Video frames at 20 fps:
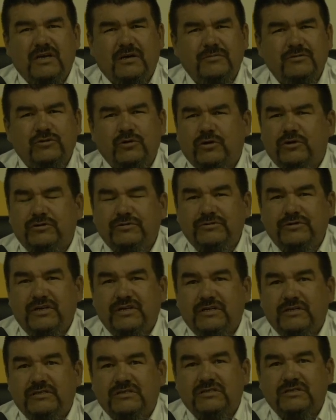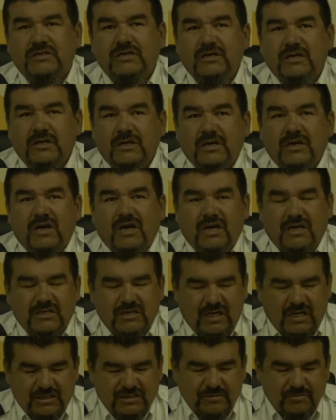I was two years
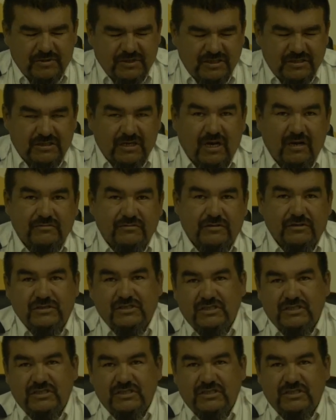as a police officer.